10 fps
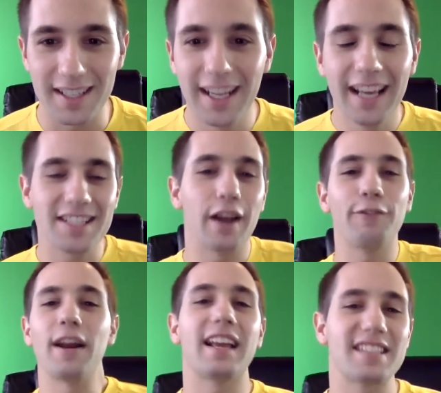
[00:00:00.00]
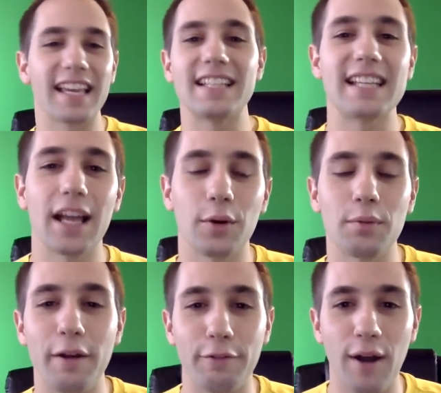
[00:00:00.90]
And it's kind of funny because I get together
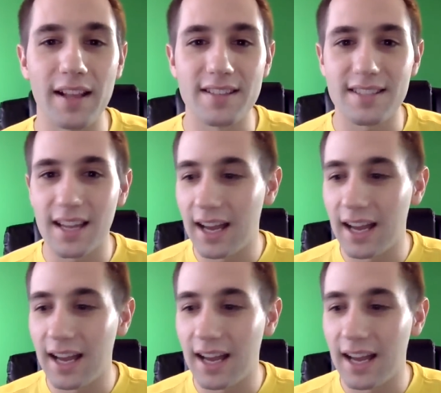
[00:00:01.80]
with my friends,